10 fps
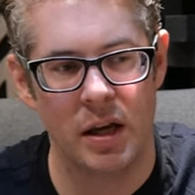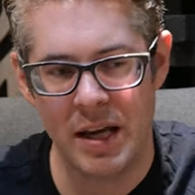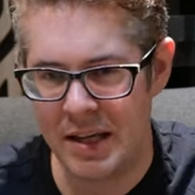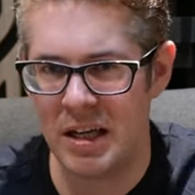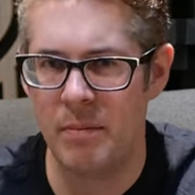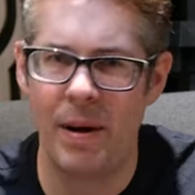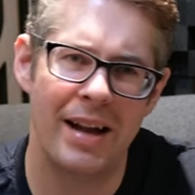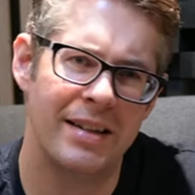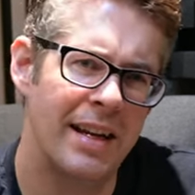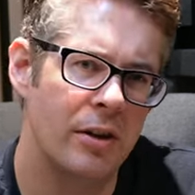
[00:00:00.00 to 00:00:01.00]
isn't a
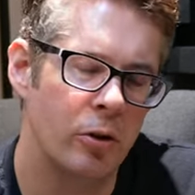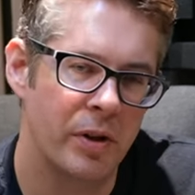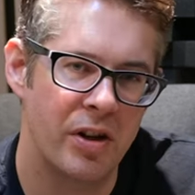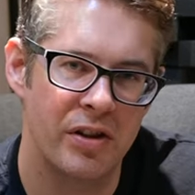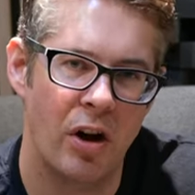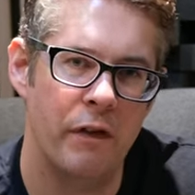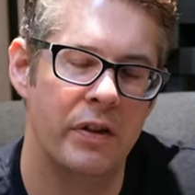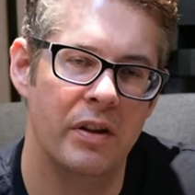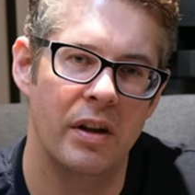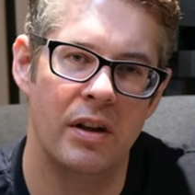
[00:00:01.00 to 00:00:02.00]
bad deal, because
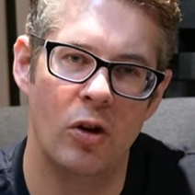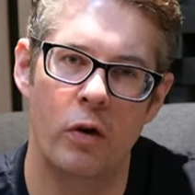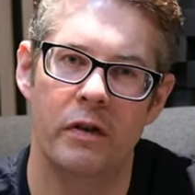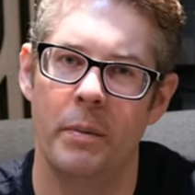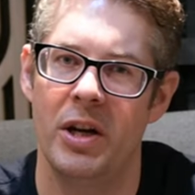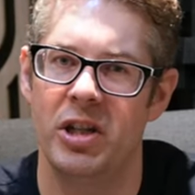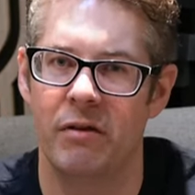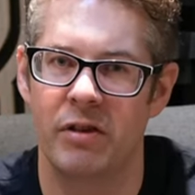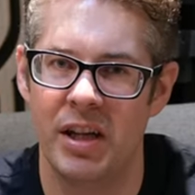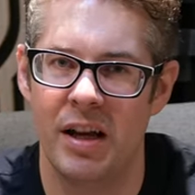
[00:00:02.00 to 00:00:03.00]
often the law of
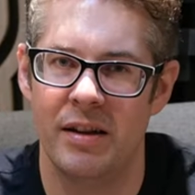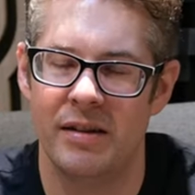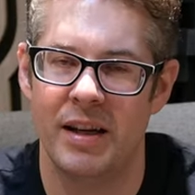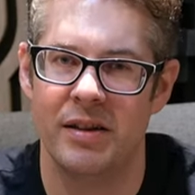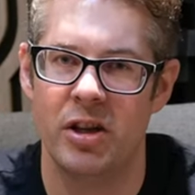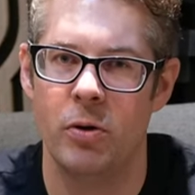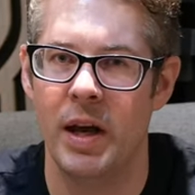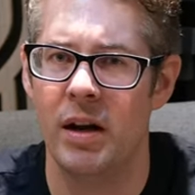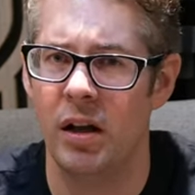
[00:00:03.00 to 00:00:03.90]
diminishing returns says that you get